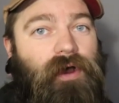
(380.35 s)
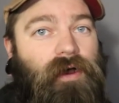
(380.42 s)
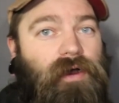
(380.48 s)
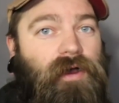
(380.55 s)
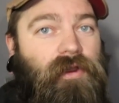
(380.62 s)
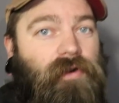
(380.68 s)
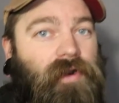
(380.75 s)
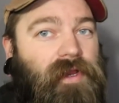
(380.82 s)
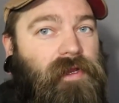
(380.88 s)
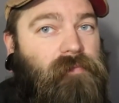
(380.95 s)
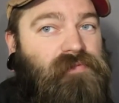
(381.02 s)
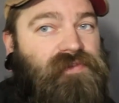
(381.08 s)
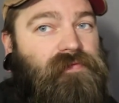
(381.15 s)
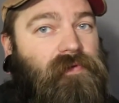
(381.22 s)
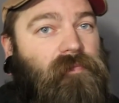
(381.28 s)
100
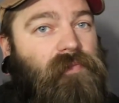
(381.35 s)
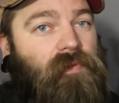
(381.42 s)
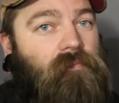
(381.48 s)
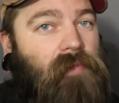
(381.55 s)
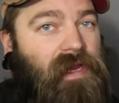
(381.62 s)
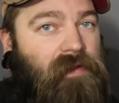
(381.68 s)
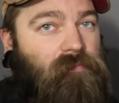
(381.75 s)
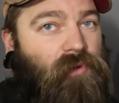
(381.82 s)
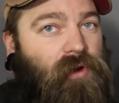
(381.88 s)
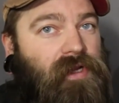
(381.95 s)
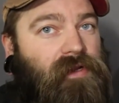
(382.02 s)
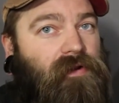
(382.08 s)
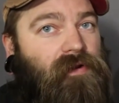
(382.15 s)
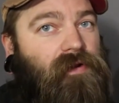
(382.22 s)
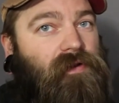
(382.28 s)
amps from the main
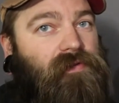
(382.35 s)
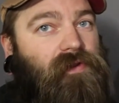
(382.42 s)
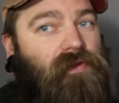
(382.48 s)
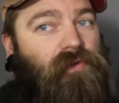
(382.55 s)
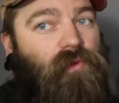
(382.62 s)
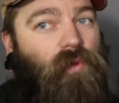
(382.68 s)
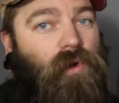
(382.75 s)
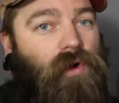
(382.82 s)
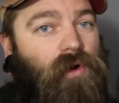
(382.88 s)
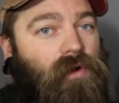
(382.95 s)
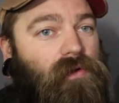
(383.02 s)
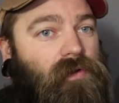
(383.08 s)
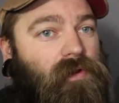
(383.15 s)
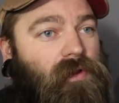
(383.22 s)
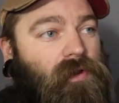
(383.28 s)
breaker on the other
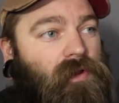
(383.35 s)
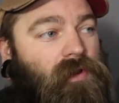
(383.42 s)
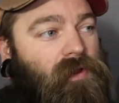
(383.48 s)
wall,